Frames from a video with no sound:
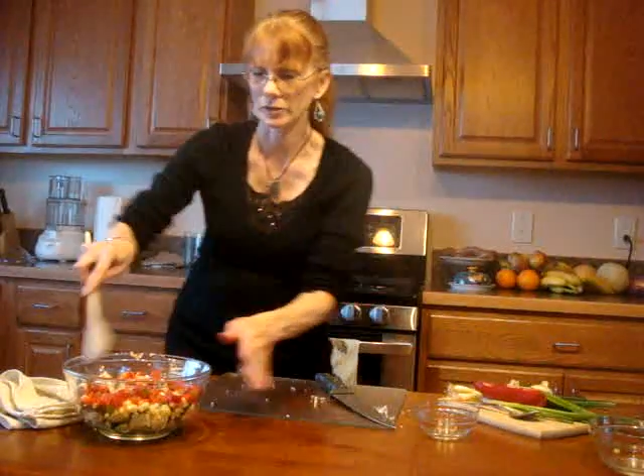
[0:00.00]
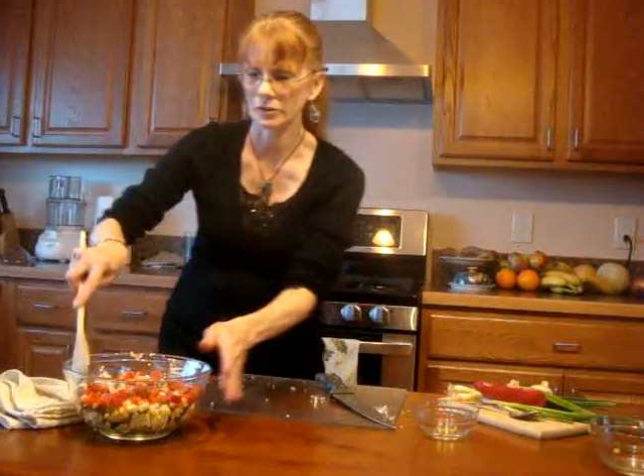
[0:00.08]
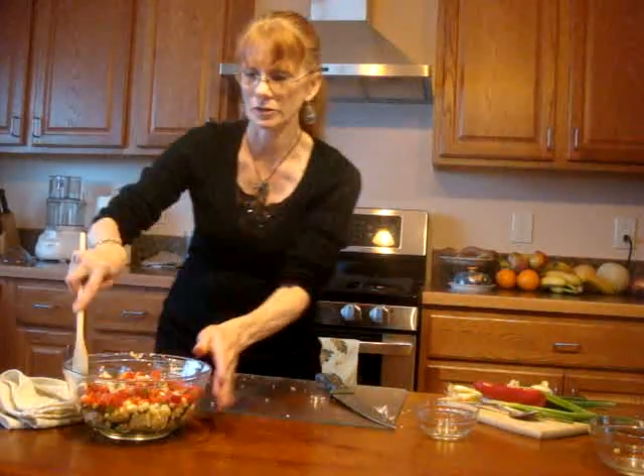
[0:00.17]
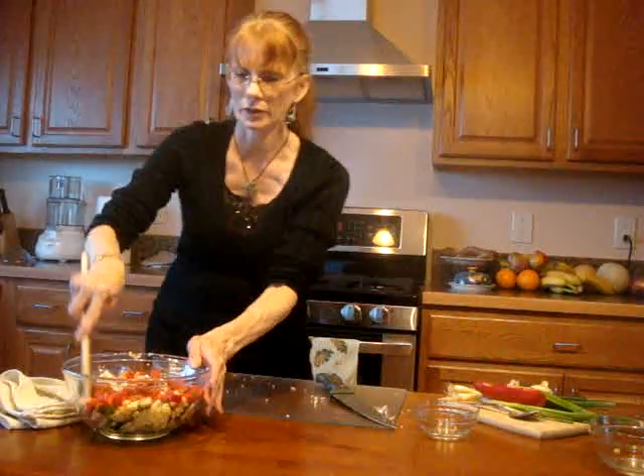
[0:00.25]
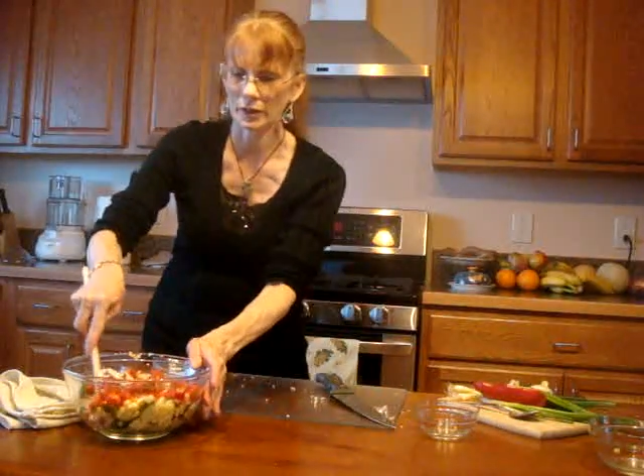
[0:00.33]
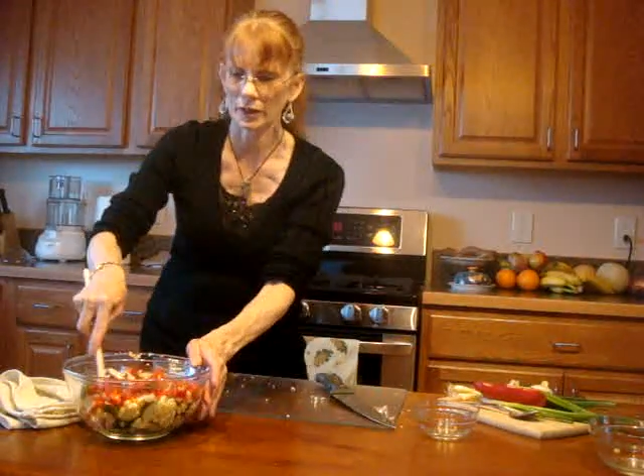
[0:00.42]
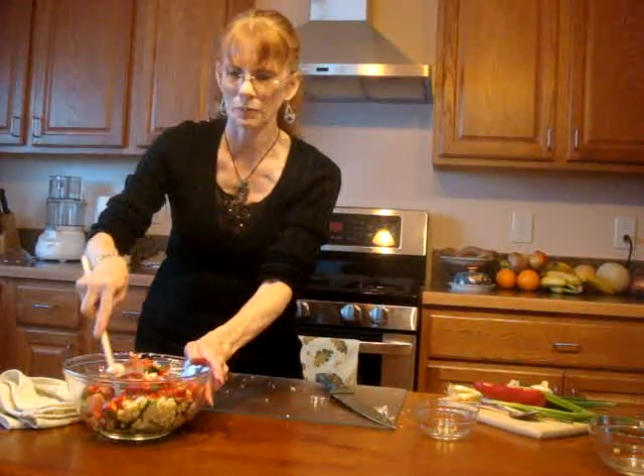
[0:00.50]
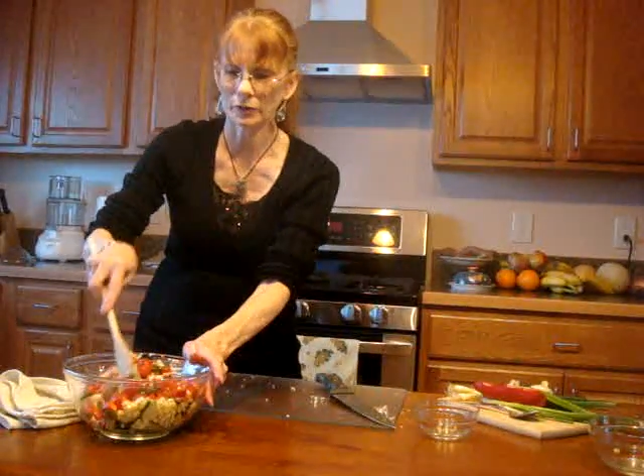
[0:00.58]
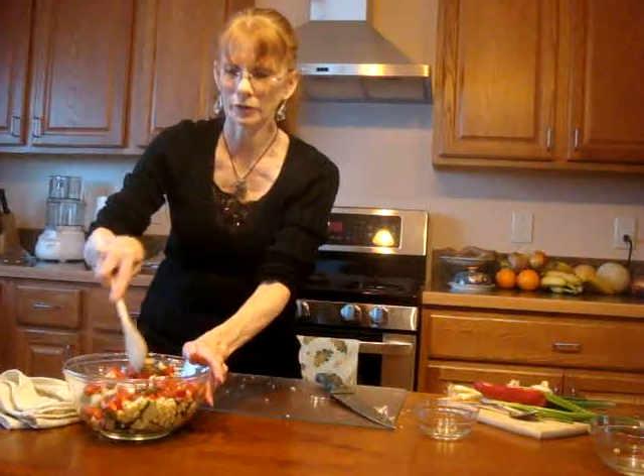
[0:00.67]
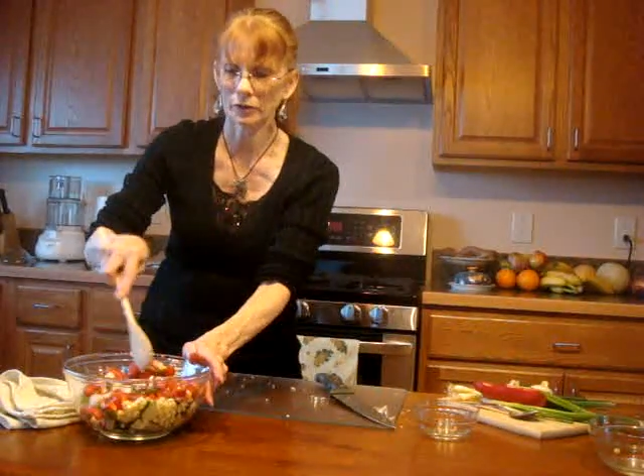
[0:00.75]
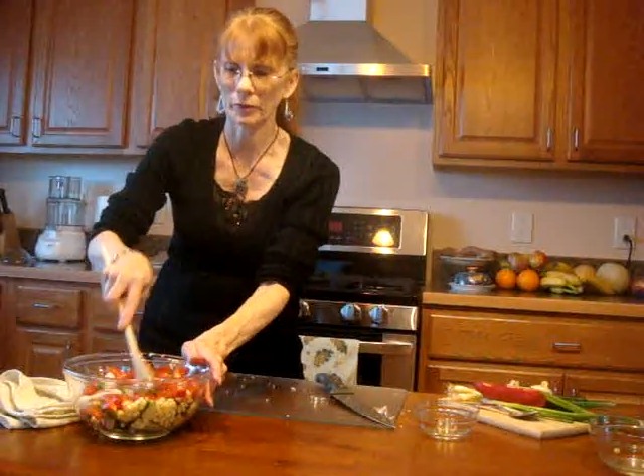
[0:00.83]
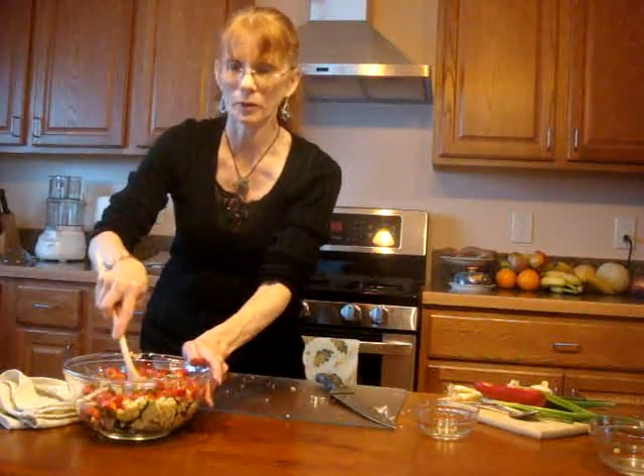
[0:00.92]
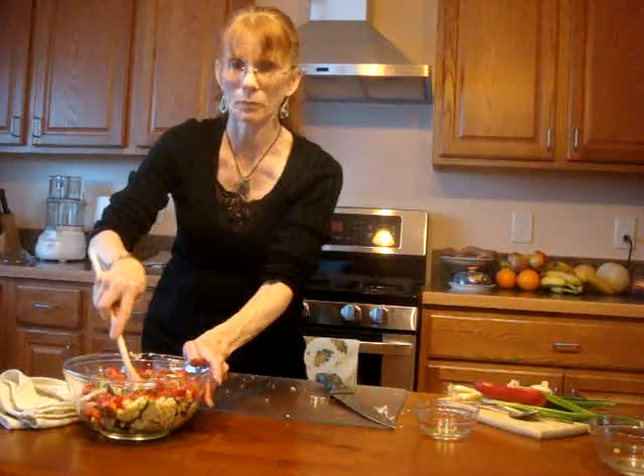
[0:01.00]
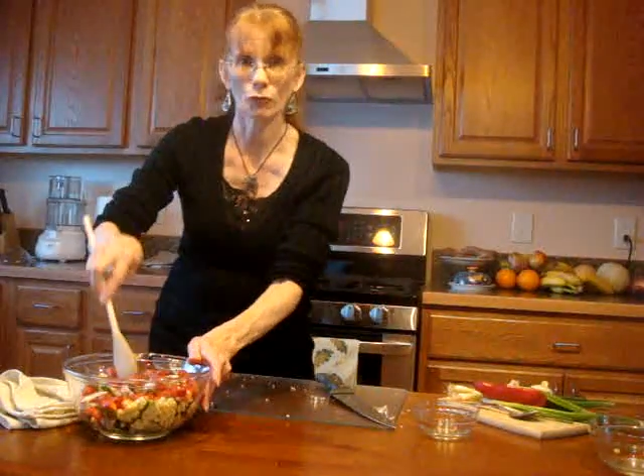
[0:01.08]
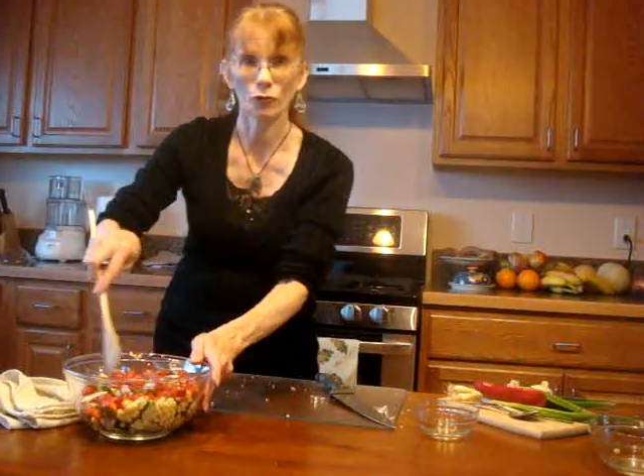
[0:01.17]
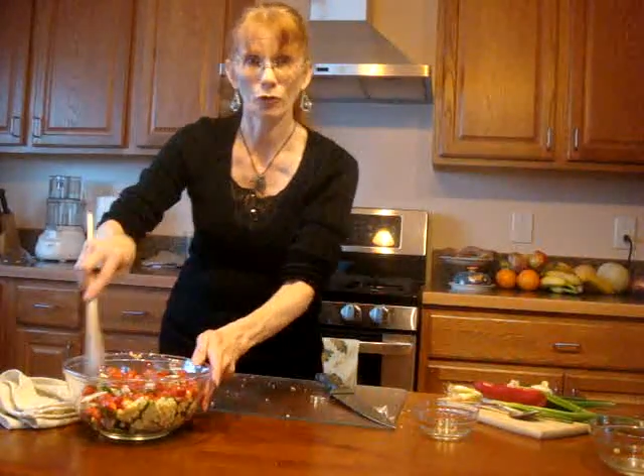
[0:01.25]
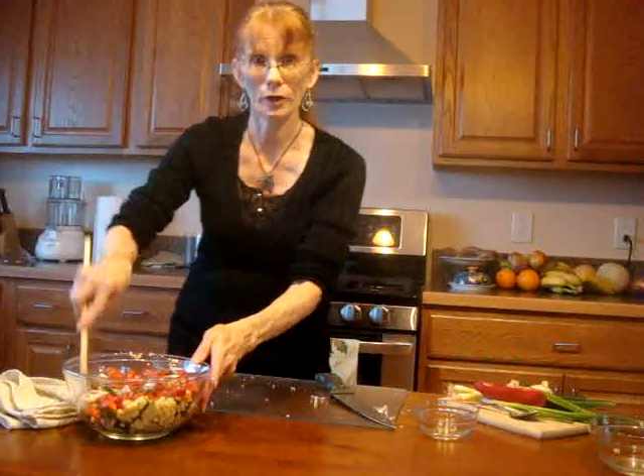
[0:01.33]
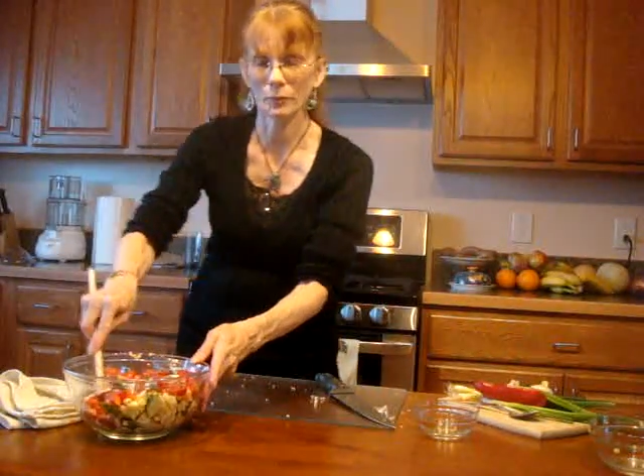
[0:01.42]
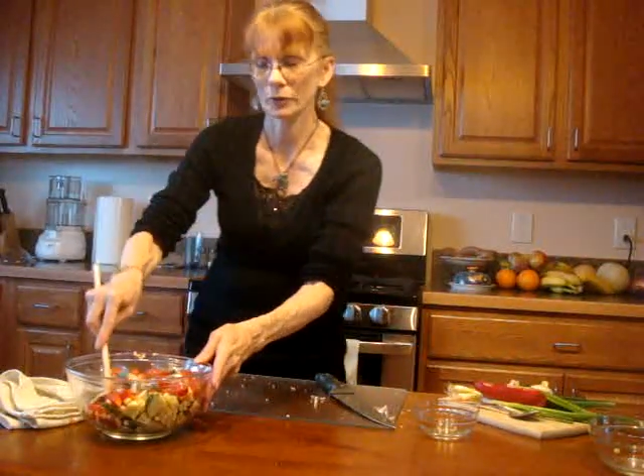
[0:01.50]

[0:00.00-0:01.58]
Stir that up a little bit before I